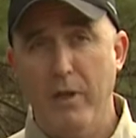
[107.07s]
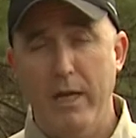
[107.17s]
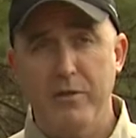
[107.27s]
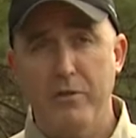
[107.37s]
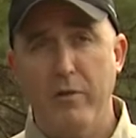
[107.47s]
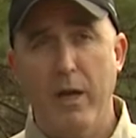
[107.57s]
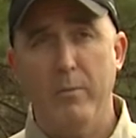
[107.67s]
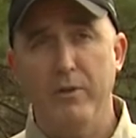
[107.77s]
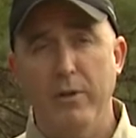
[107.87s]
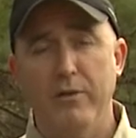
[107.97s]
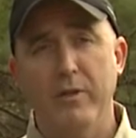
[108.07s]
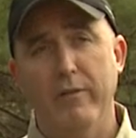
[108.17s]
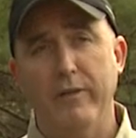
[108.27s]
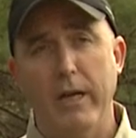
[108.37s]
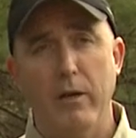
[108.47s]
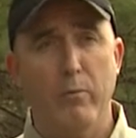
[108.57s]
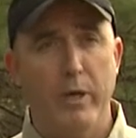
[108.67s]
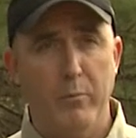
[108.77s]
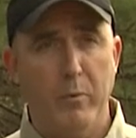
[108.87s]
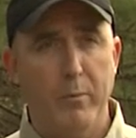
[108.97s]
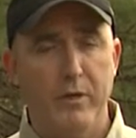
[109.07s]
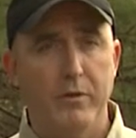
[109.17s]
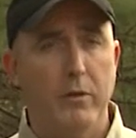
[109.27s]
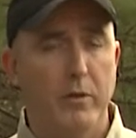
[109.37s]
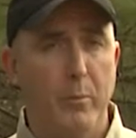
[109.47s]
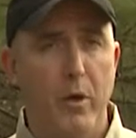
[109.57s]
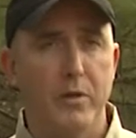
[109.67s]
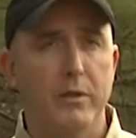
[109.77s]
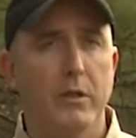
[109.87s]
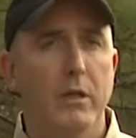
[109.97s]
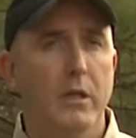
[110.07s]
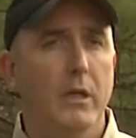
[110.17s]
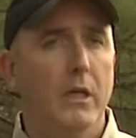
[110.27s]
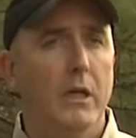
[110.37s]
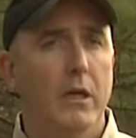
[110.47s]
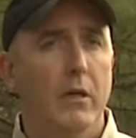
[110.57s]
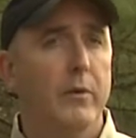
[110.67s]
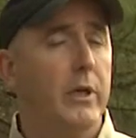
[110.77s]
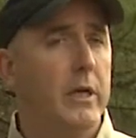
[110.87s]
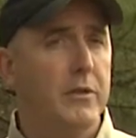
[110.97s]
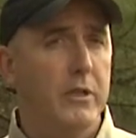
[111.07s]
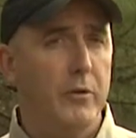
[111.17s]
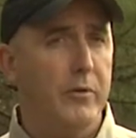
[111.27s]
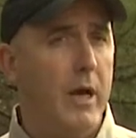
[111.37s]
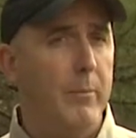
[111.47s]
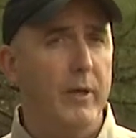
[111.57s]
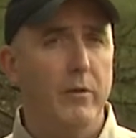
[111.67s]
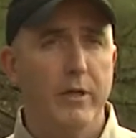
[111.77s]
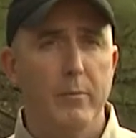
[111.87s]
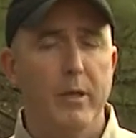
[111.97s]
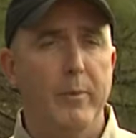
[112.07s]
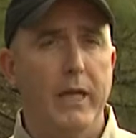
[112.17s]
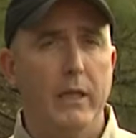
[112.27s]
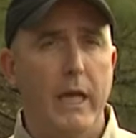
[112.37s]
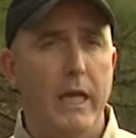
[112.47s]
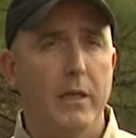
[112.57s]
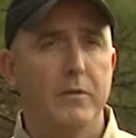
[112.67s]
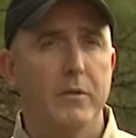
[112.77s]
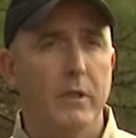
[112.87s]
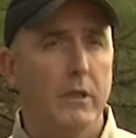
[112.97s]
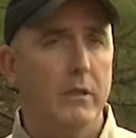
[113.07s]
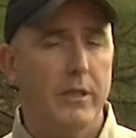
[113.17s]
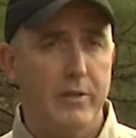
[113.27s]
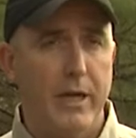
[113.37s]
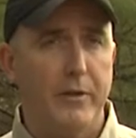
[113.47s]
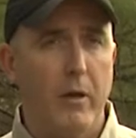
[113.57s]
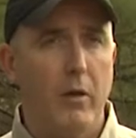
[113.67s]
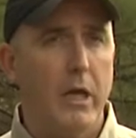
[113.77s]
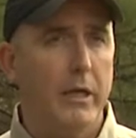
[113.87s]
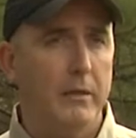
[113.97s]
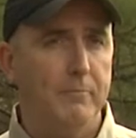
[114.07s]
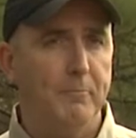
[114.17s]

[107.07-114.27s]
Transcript: licensed trappers, you actually have to carry written permission on your person. Uh, there is no trapping on WMA lands uh, in South Carolina.